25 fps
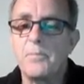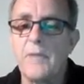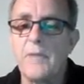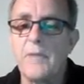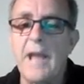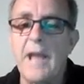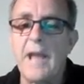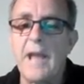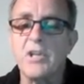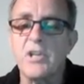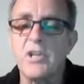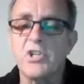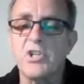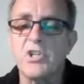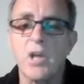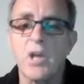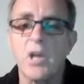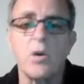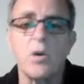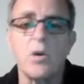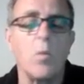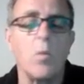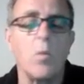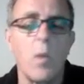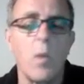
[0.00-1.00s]
getting
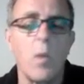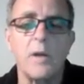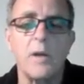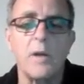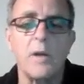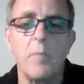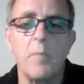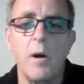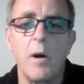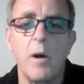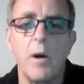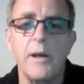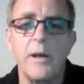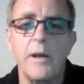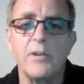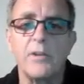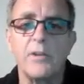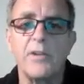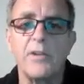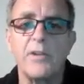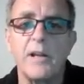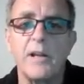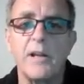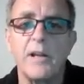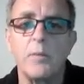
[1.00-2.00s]
stuck on one minor
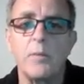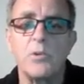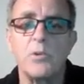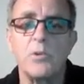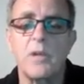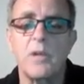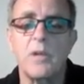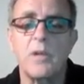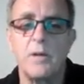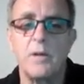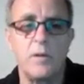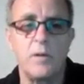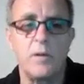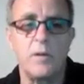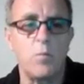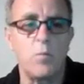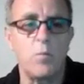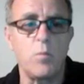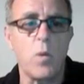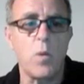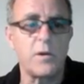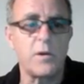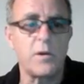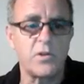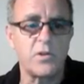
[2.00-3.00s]
thing, and which then
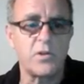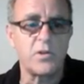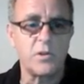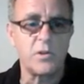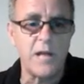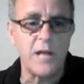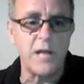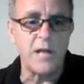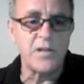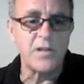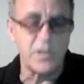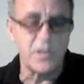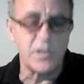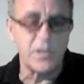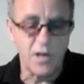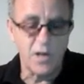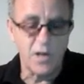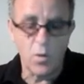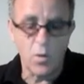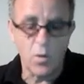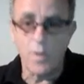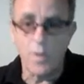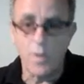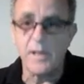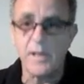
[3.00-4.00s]
one
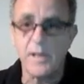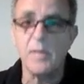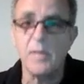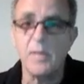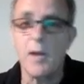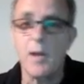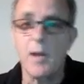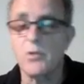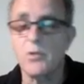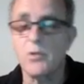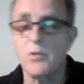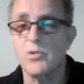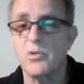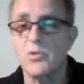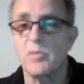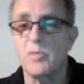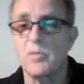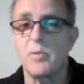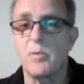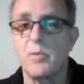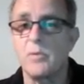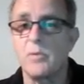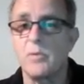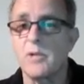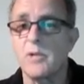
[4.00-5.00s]
email to a
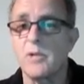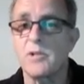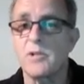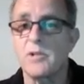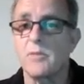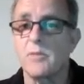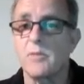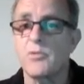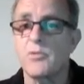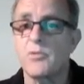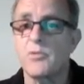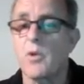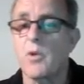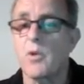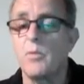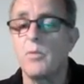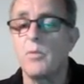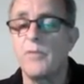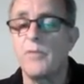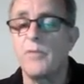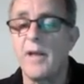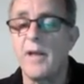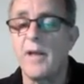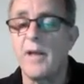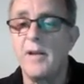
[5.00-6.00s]
support desk will
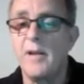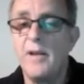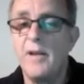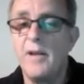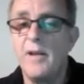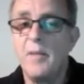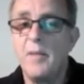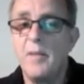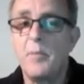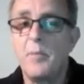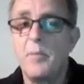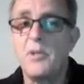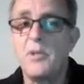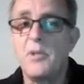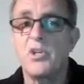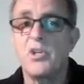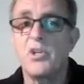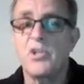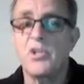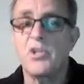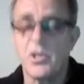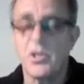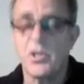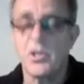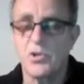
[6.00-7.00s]
solve that. But this
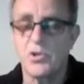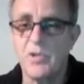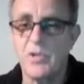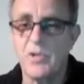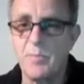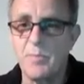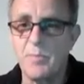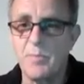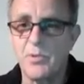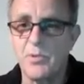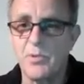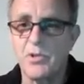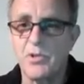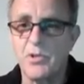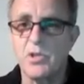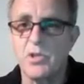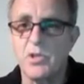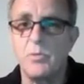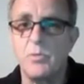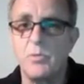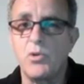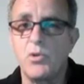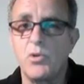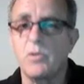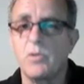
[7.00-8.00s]
is such a simple
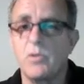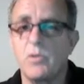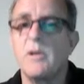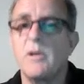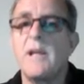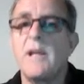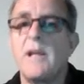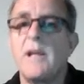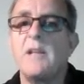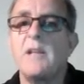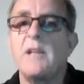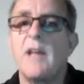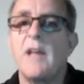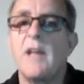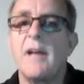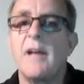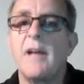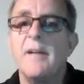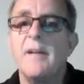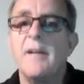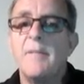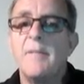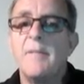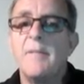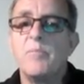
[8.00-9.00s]
system. You shouldn't need
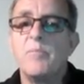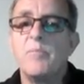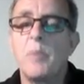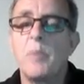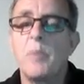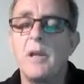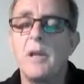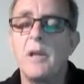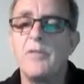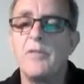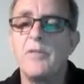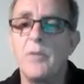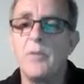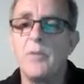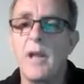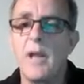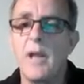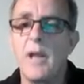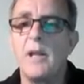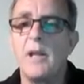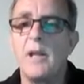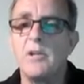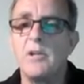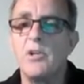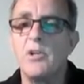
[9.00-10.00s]
that. But if you
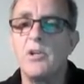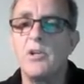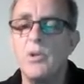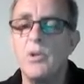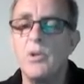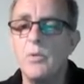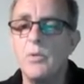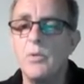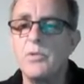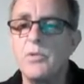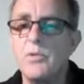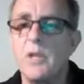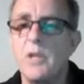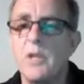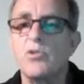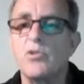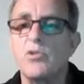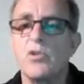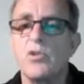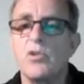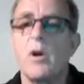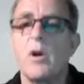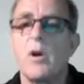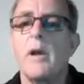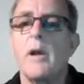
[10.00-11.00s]
get it, use it,
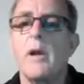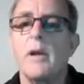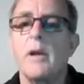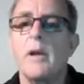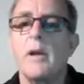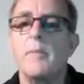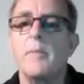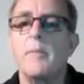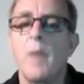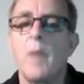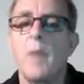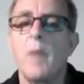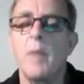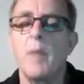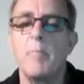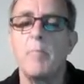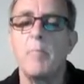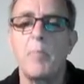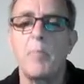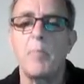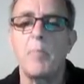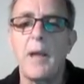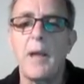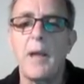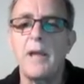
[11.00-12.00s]
try it,
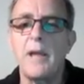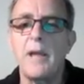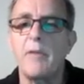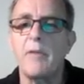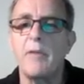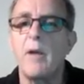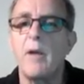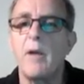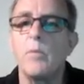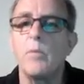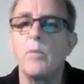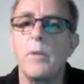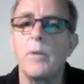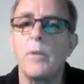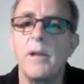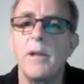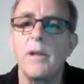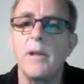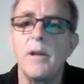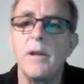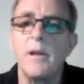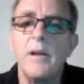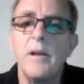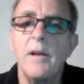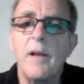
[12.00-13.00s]
play around with it,